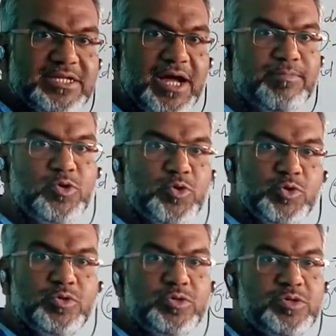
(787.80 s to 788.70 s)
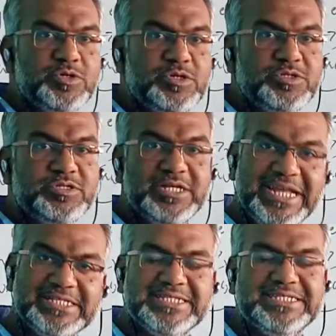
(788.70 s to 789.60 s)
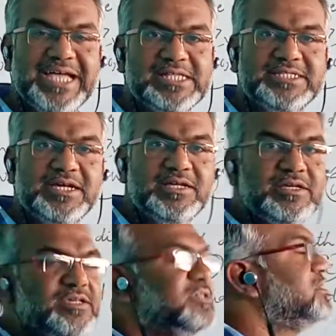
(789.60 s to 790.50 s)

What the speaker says: come to the next stanza,